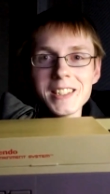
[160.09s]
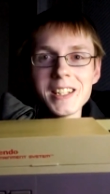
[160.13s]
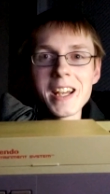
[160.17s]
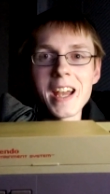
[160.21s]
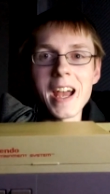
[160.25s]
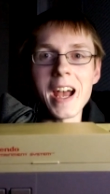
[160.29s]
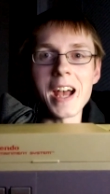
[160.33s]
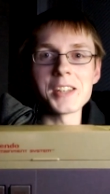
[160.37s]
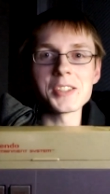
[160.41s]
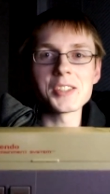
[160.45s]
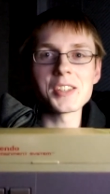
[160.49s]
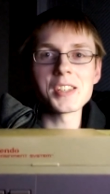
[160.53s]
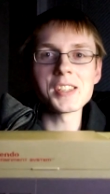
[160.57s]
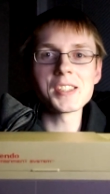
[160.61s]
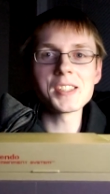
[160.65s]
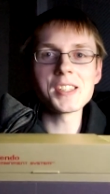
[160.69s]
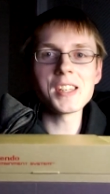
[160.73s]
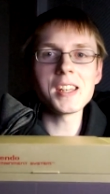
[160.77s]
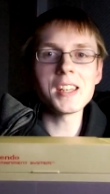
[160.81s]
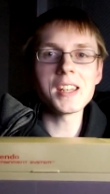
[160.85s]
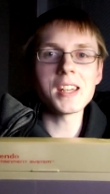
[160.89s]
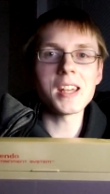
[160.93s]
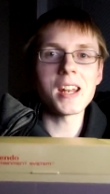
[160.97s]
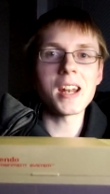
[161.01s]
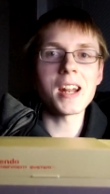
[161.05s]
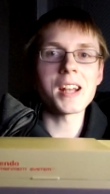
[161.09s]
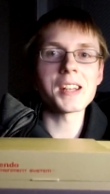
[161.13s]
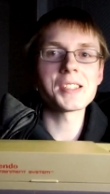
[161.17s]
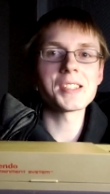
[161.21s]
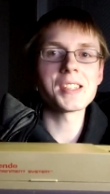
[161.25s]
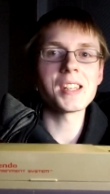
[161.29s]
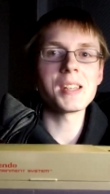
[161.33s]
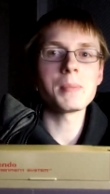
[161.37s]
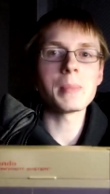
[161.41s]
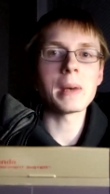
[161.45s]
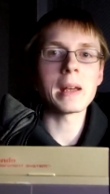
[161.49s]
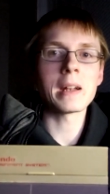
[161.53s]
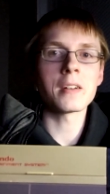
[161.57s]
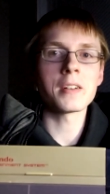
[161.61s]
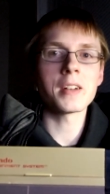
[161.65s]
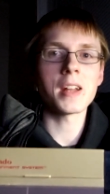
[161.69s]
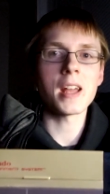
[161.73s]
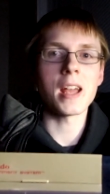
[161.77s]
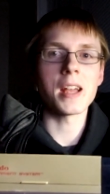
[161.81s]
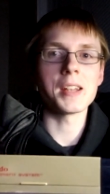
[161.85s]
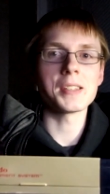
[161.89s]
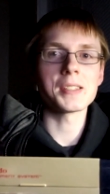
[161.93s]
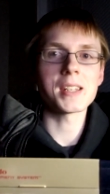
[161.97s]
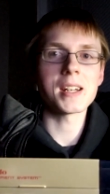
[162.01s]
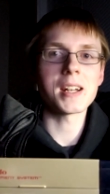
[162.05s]
As you can see, it has seen better
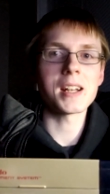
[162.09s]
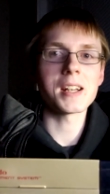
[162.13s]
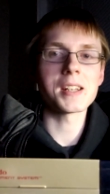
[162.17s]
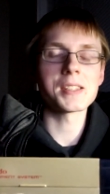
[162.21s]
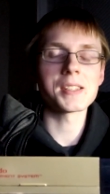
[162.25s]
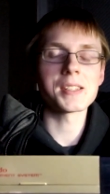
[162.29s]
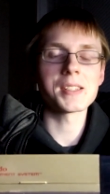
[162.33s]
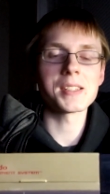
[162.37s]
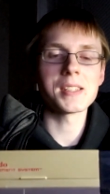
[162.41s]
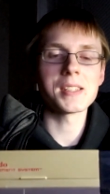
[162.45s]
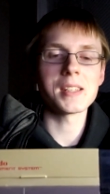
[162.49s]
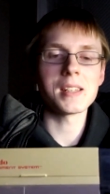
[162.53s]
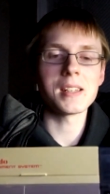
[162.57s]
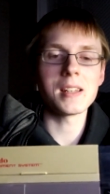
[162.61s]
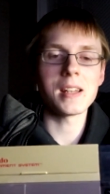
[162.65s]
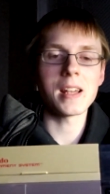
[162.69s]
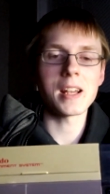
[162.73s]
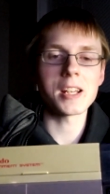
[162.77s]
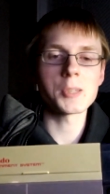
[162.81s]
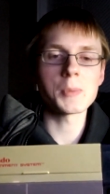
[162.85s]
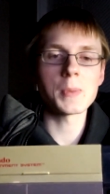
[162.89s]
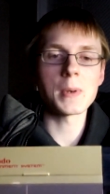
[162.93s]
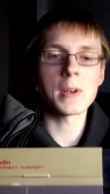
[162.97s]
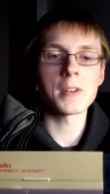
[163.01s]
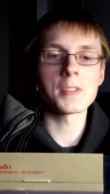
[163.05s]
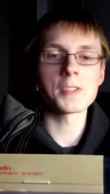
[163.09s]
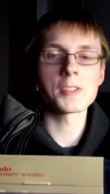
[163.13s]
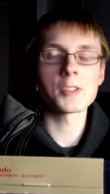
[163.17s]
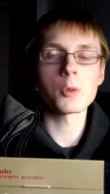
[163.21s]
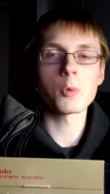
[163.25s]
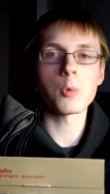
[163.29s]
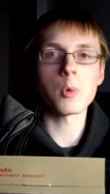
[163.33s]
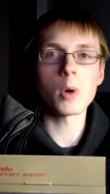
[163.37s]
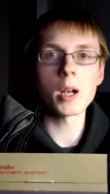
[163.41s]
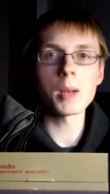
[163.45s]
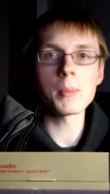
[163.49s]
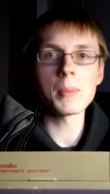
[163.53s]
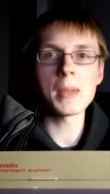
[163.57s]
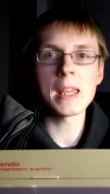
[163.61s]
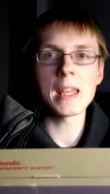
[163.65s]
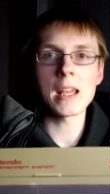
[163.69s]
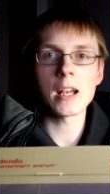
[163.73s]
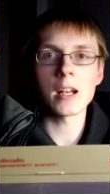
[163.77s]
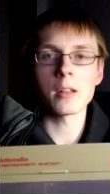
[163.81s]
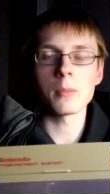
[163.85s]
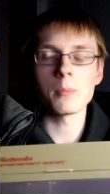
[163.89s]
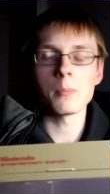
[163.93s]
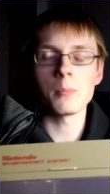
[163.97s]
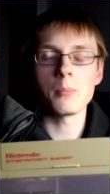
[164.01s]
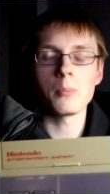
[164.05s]
days. It has experienced quite a bit,
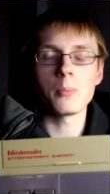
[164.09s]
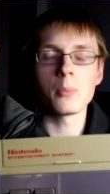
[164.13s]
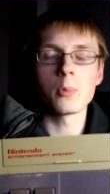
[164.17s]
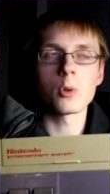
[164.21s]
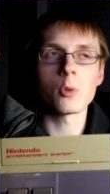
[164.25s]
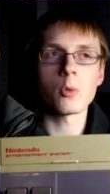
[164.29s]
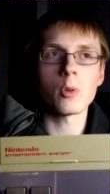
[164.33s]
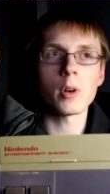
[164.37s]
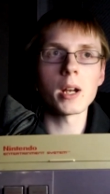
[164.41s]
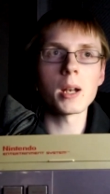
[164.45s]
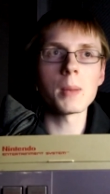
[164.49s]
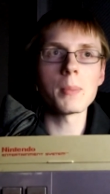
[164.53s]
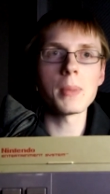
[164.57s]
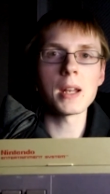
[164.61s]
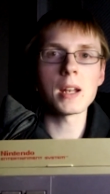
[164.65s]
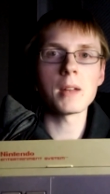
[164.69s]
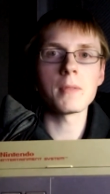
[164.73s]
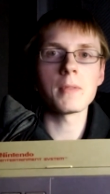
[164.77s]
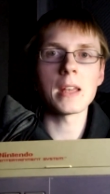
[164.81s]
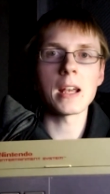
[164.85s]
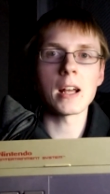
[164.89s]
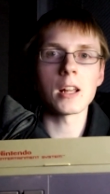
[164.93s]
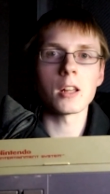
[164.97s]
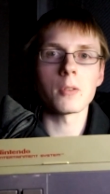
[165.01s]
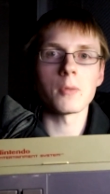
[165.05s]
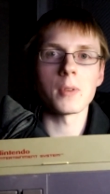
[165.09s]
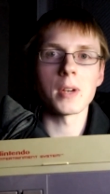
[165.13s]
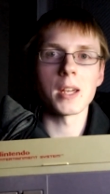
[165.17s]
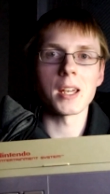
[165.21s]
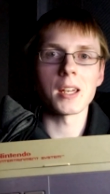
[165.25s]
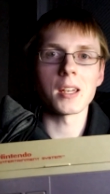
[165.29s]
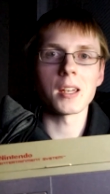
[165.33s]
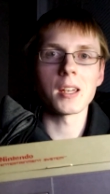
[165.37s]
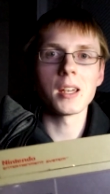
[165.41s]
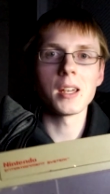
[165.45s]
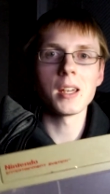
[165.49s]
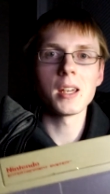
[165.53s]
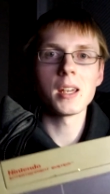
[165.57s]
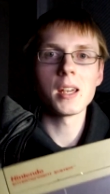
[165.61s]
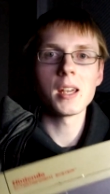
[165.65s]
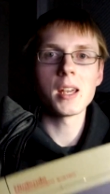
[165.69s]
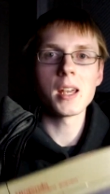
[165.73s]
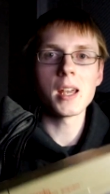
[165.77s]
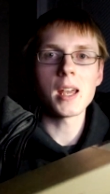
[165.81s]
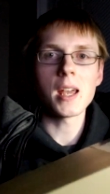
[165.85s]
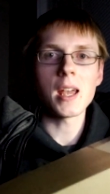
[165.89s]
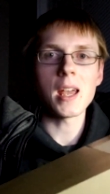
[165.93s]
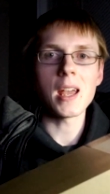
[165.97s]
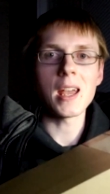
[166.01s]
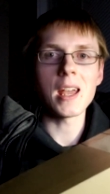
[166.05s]
quite a bit of yellowing,
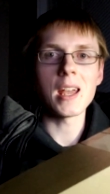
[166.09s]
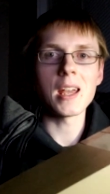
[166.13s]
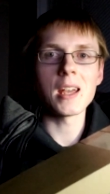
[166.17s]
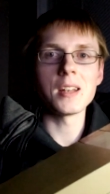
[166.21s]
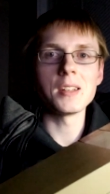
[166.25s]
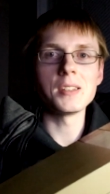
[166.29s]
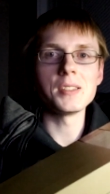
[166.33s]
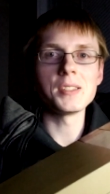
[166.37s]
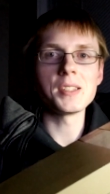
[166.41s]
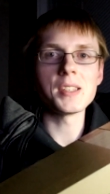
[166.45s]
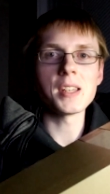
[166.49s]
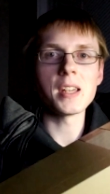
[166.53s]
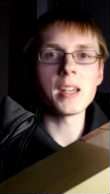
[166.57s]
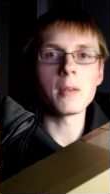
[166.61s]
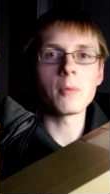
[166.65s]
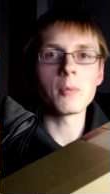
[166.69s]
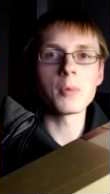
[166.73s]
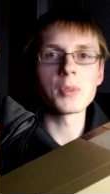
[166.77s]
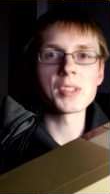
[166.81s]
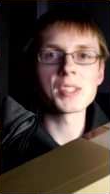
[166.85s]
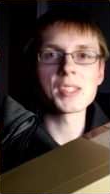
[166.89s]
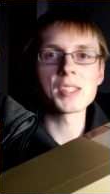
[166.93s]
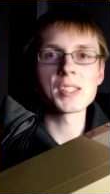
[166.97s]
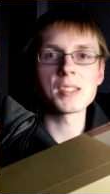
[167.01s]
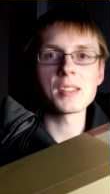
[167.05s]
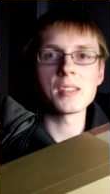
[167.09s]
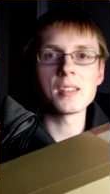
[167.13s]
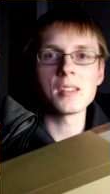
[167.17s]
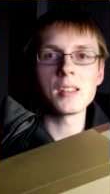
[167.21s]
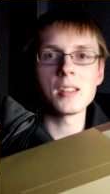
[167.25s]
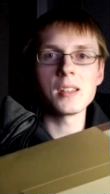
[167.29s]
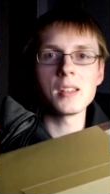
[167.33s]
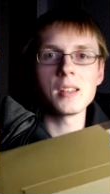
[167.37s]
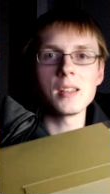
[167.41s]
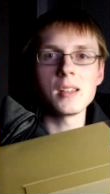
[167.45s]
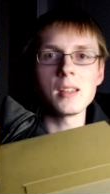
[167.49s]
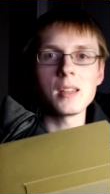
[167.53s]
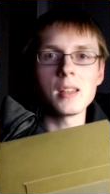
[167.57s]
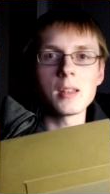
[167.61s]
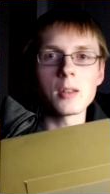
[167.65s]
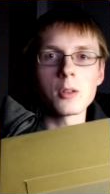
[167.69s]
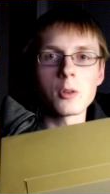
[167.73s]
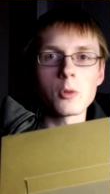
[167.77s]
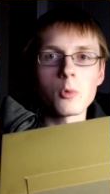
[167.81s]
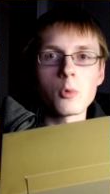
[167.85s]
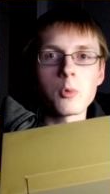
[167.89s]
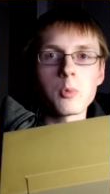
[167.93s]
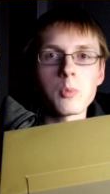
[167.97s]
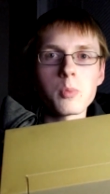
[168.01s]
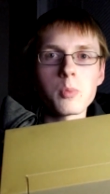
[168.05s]
and it was
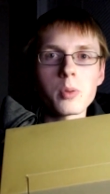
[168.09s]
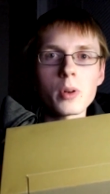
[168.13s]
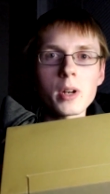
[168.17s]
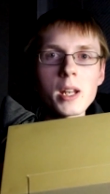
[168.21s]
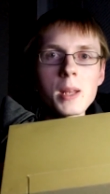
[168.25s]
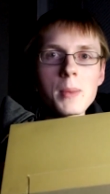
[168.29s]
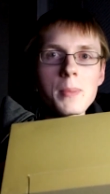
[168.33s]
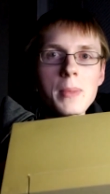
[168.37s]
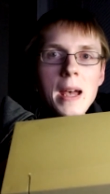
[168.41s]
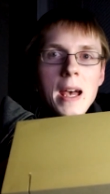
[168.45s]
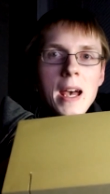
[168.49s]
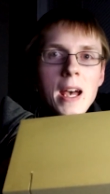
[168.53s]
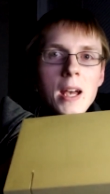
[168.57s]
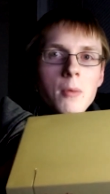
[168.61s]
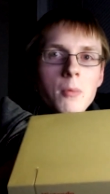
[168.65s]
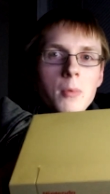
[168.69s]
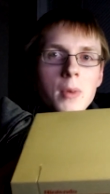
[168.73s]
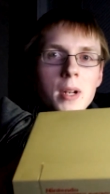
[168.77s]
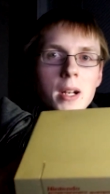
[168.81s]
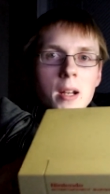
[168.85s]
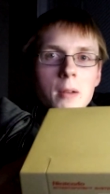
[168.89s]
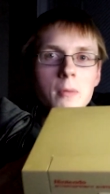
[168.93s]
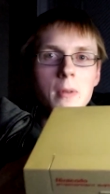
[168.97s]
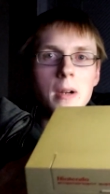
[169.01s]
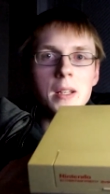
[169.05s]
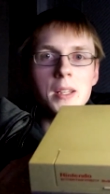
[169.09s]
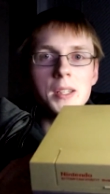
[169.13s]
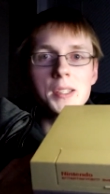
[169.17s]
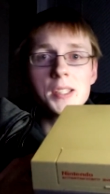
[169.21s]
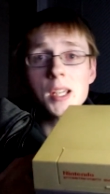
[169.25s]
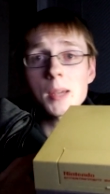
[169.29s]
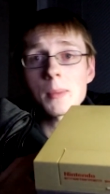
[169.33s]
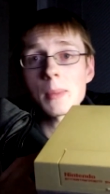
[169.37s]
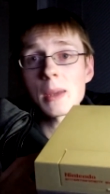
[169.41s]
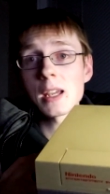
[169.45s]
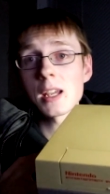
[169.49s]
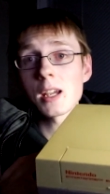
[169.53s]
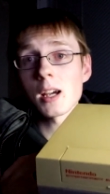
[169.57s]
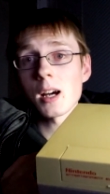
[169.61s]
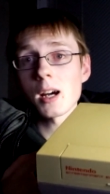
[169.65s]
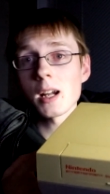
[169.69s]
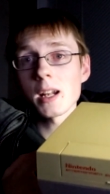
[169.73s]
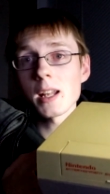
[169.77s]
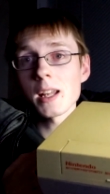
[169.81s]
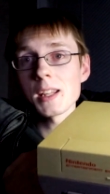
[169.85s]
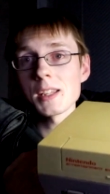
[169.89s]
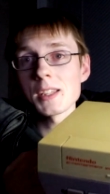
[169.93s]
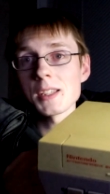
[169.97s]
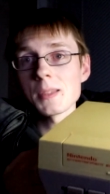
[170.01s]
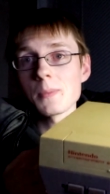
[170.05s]
pretty bad when around the time I got
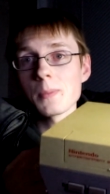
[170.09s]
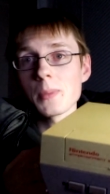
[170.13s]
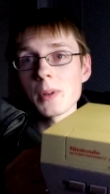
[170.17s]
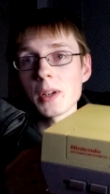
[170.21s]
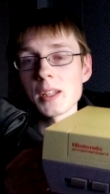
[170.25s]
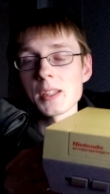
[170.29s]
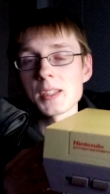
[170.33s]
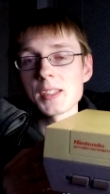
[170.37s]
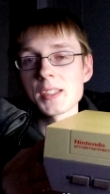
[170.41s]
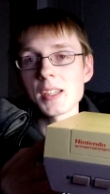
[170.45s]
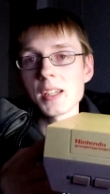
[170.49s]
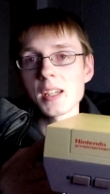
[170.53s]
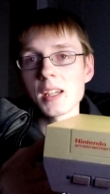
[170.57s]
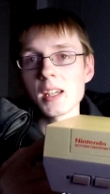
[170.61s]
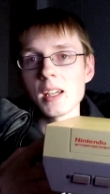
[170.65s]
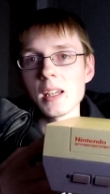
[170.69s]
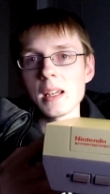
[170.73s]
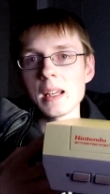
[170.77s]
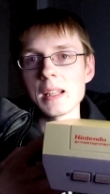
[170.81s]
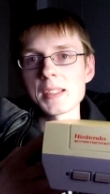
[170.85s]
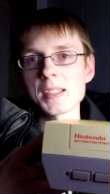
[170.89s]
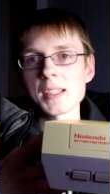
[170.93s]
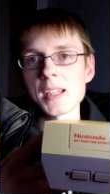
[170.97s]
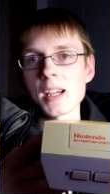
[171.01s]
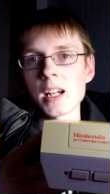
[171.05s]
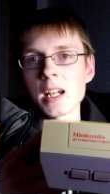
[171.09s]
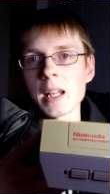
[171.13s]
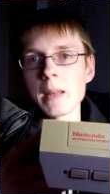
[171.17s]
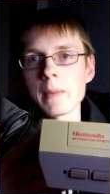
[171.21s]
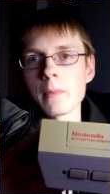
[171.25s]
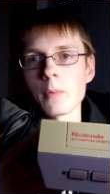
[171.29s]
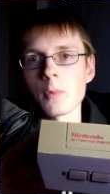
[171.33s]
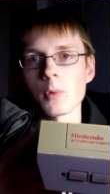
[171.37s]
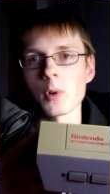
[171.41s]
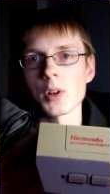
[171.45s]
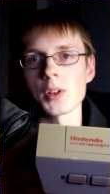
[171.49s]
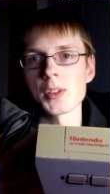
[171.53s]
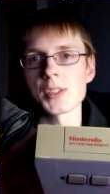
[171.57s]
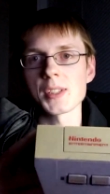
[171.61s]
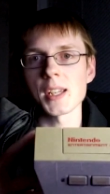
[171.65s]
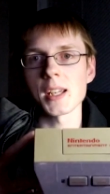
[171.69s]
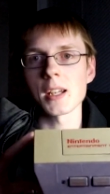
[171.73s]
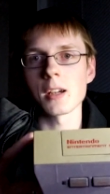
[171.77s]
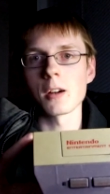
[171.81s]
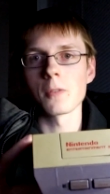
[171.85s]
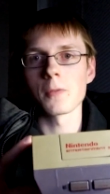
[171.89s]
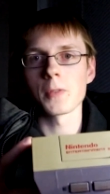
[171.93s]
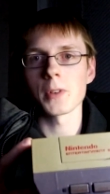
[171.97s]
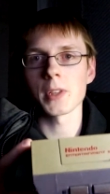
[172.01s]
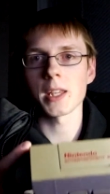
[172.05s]
it, but uh, it's gotten even worse like
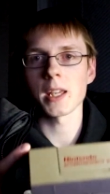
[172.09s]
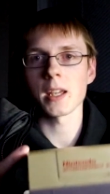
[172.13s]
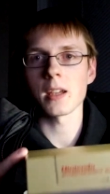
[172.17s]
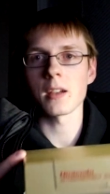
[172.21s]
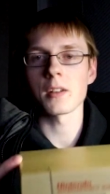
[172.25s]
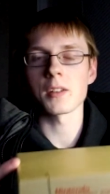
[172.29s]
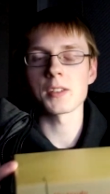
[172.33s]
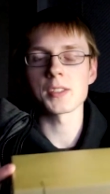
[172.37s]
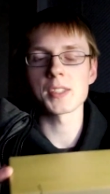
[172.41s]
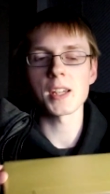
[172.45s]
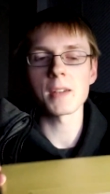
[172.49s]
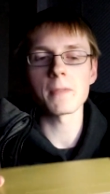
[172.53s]
over the years.